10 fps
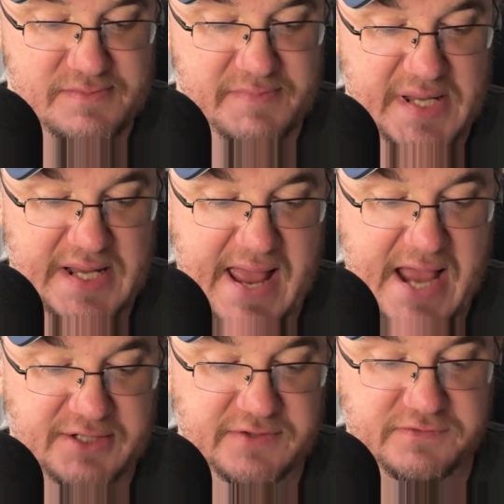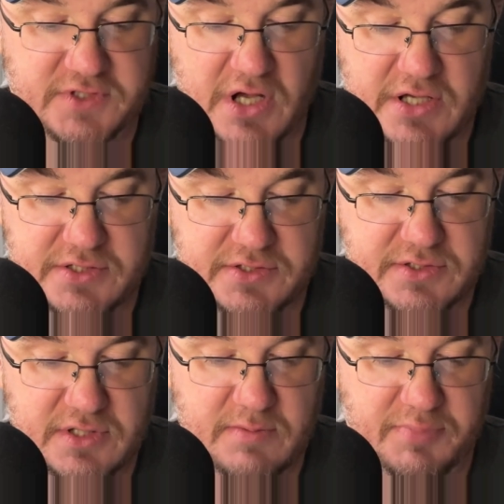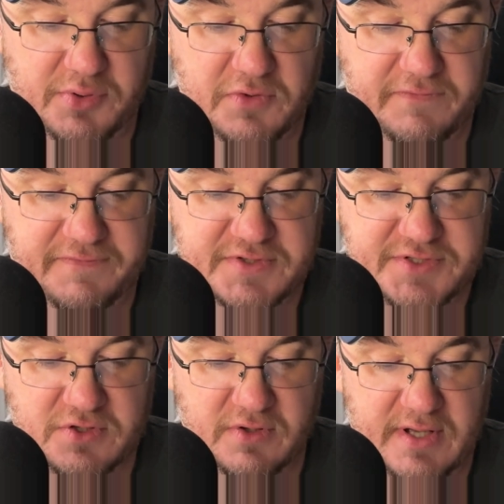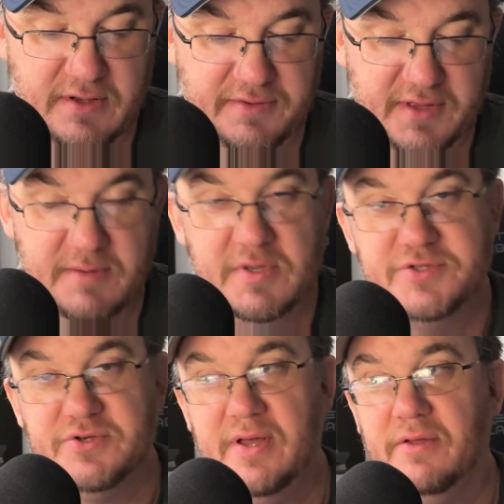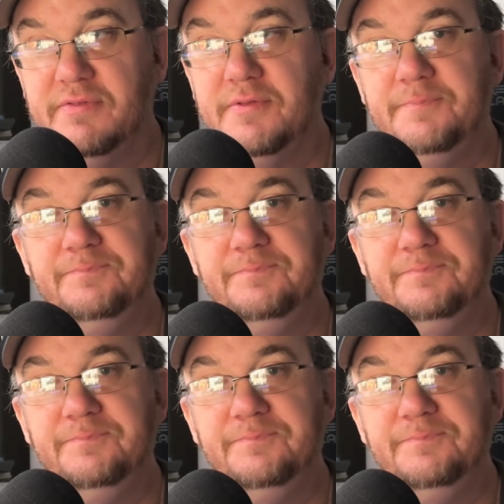Being active does improve physical health and mental health.